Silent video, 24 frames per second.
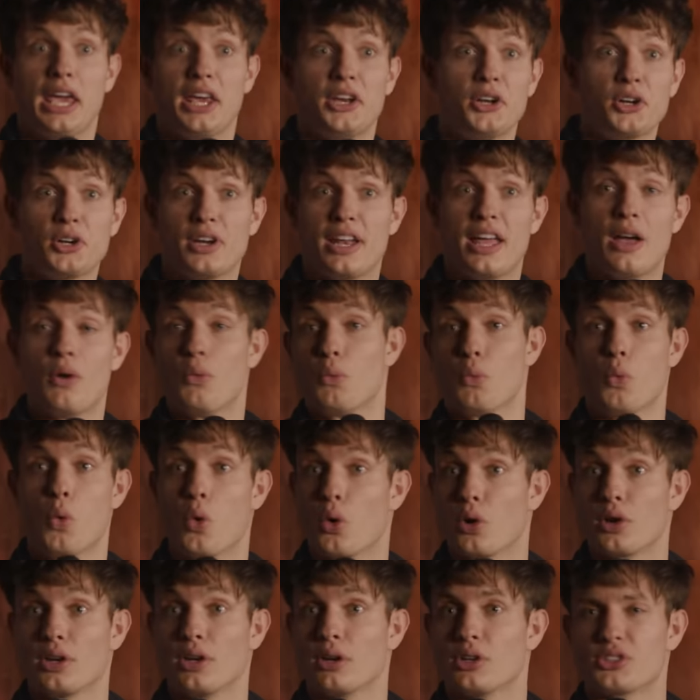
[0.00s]
internet
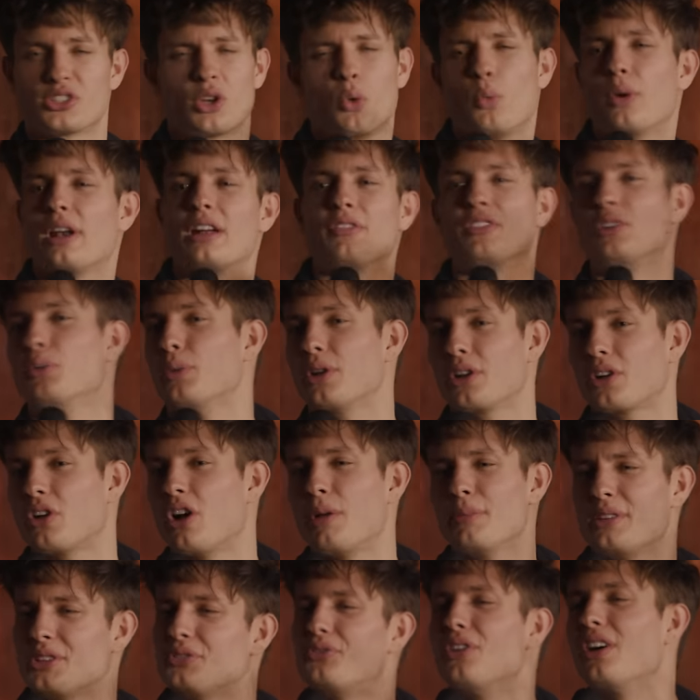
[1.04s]
warriors or whatever you want to
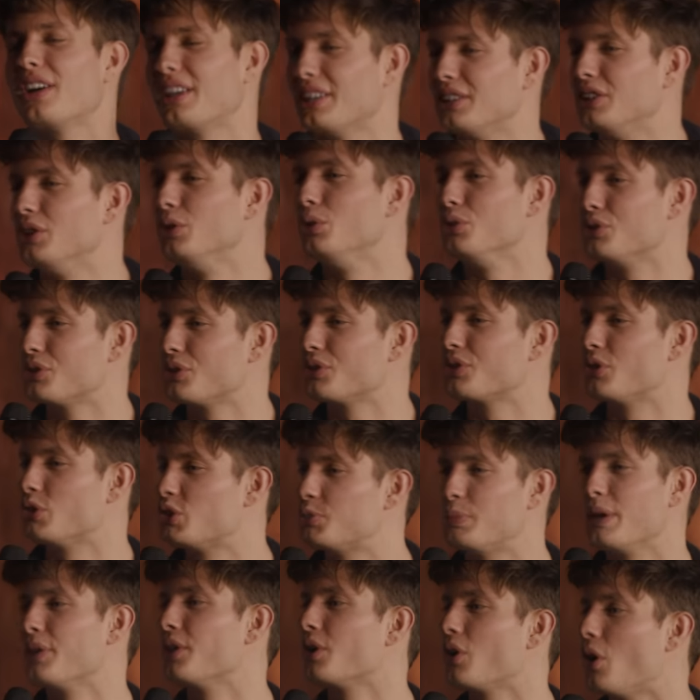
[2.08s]
call them, these fucking losers who
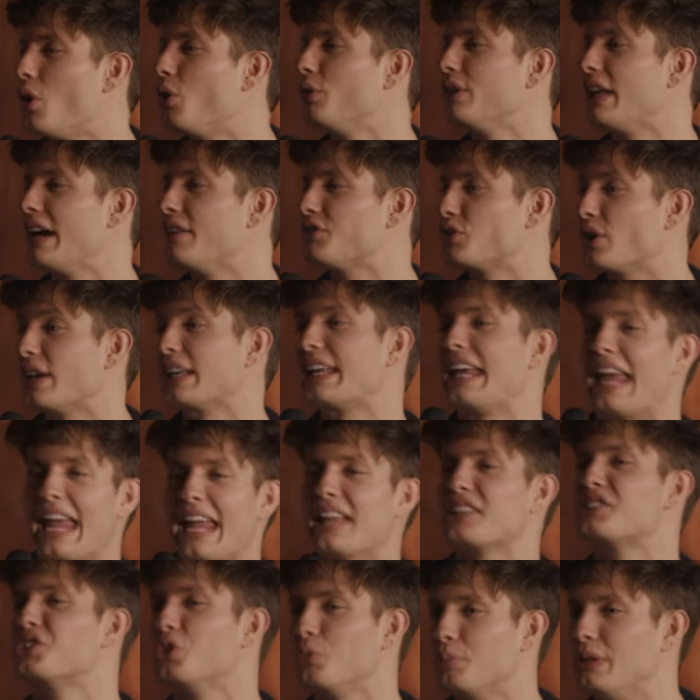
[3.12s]
spend their whole life trying to
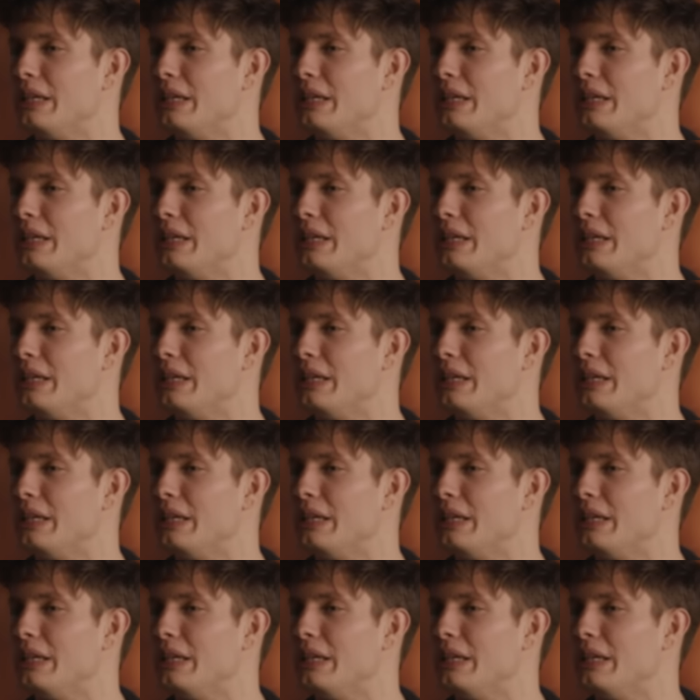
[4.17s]
cancel